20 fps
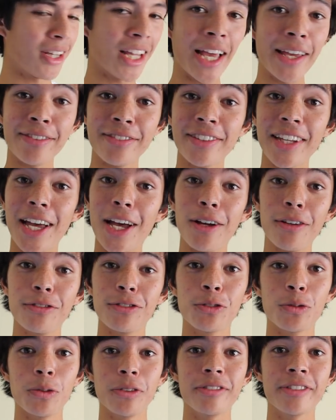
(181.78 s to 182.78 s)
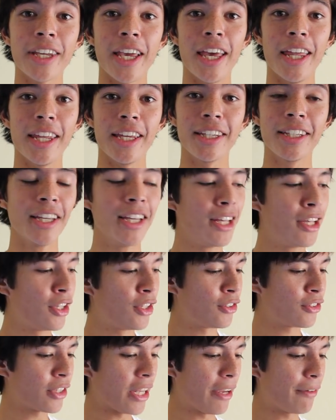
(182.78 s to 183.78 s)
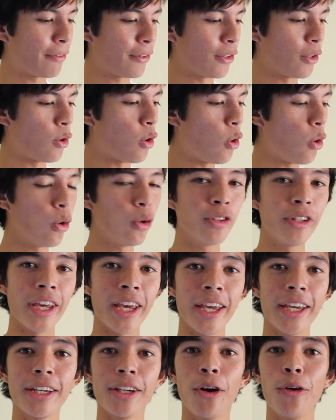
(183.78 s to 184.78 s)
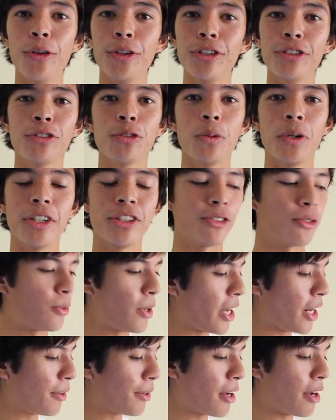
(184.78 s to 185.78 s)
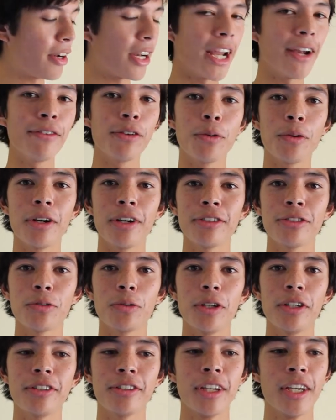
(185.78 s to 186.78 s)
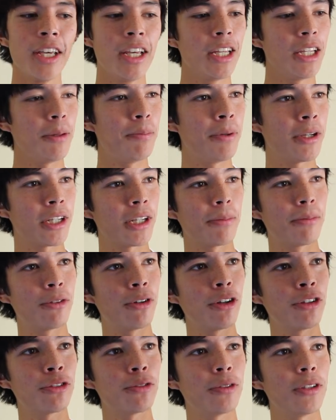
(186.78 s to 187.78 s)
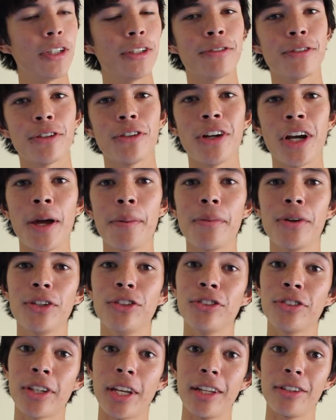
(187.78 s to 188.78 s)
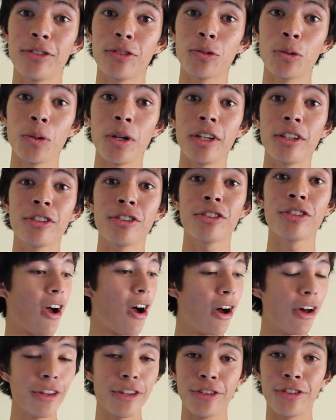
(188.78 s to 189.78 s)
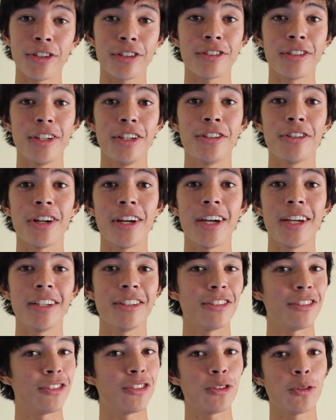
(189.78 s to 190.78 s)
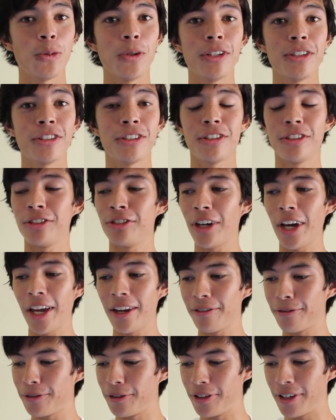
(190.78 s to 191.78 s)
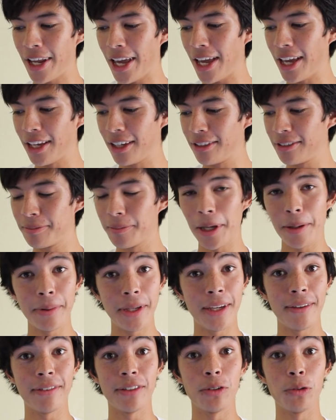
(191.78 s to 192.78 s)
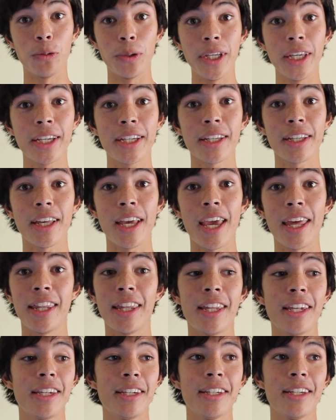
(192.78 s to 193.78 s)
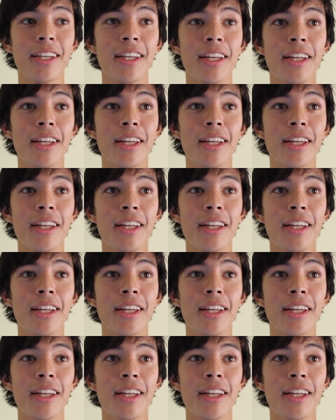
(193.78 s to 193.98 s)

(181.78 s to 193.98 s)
a lifestyle of switch skating, skate for the whole day, only switch, right around everywhere switch, pick up groceries for grandma, you skate switch. All the tricks that you're trying, to switch, try it for days, maybe even a week, and then